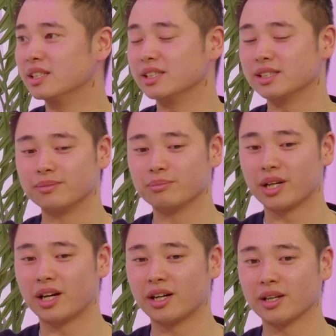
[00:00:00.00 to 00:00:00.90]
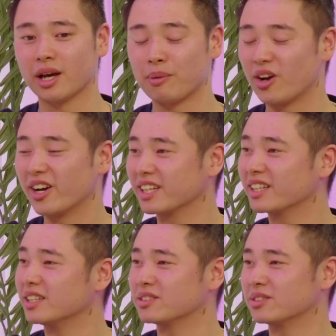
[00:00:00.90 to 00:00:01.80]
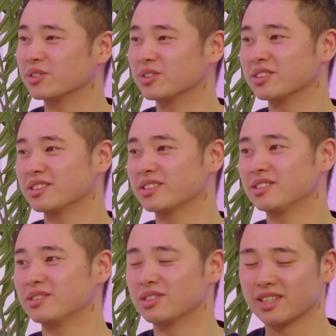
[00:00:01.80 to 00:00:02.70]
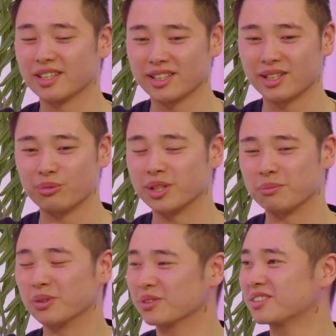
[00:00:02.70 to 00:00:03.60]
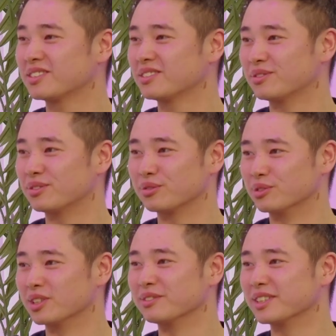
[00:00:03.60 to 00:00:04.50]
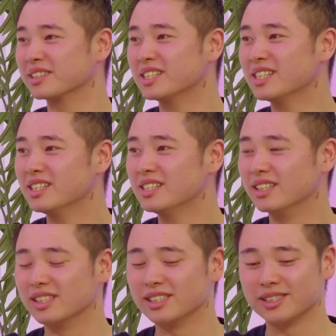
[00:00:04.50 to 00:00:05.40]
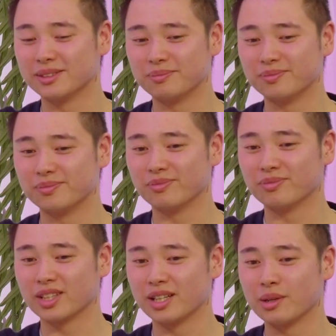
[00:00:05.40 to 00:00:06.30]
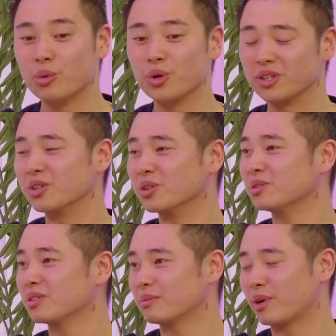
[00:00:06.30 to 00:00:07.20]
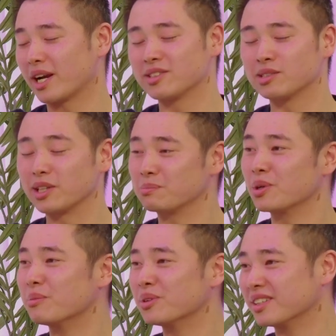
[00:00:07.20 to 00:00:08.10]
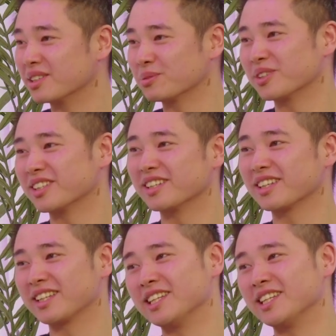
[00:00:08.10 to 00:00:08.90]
And by applying it, it's not just sitting there and read books for a living. And the more you do, practice makes permanent. That's one of the key